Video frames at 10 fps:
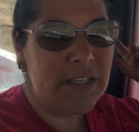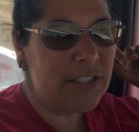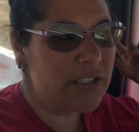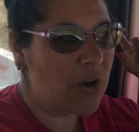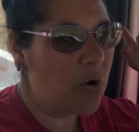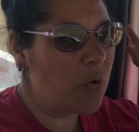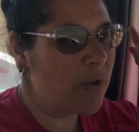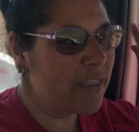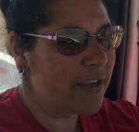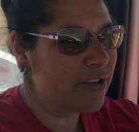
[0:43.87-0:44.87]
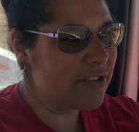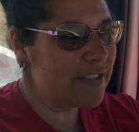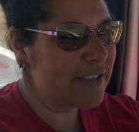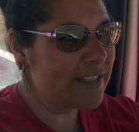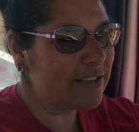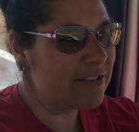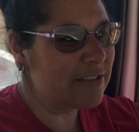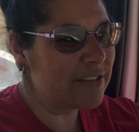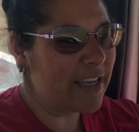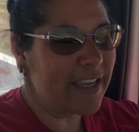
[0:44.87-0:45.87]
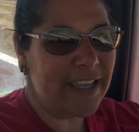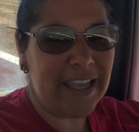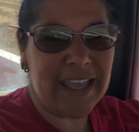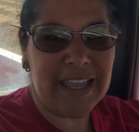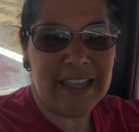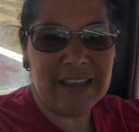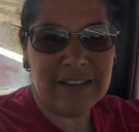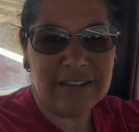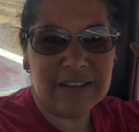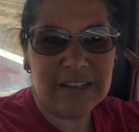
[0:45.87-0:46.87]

So there's still like a